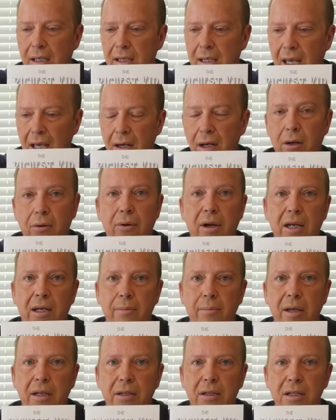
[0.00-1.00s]
Cannot
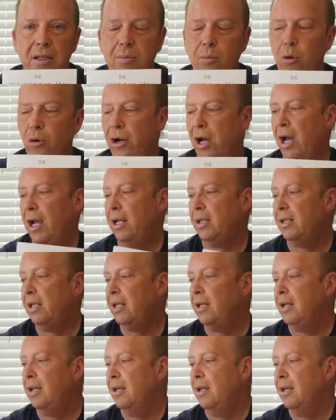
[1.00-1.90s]
recommend this more highly.